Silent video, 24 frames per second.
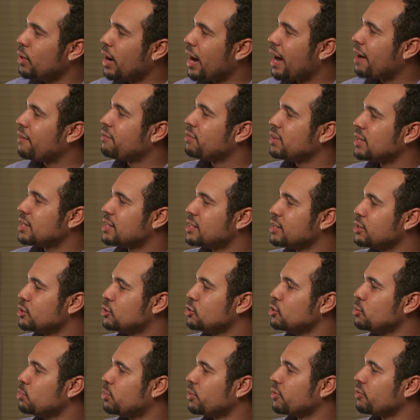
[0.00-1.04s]
obviously
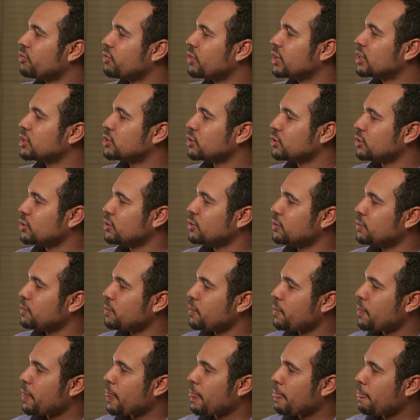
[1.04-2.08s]
superficial,
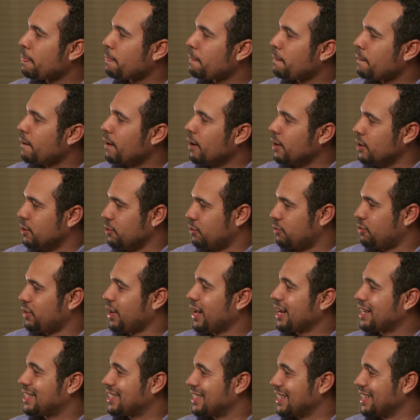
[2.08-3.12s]
a
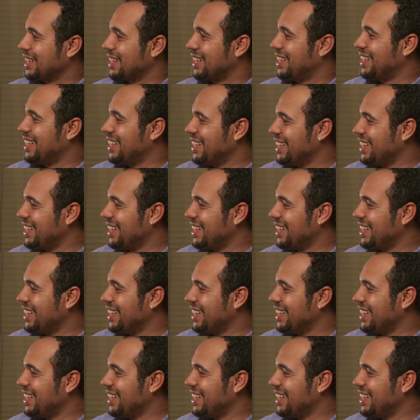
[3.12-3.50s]
deflection